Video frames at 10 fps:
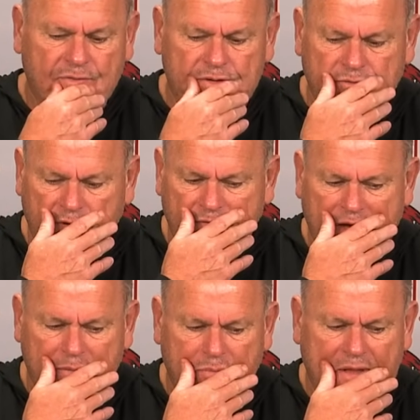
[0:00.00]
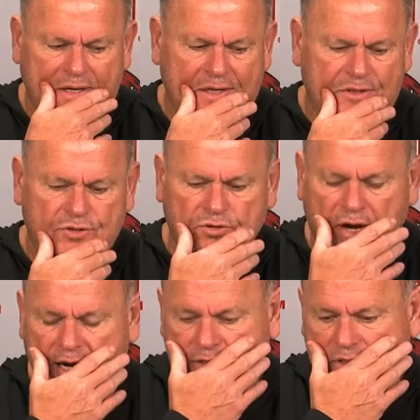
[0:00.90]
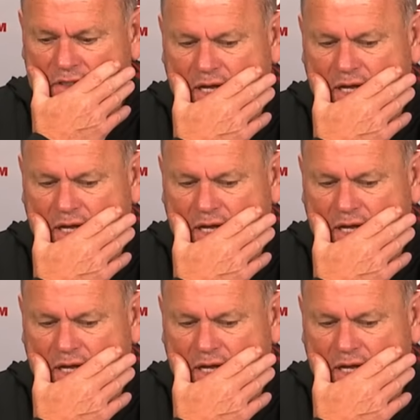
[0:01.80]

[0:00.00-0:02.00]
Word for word: We, we've had plenty of distractions.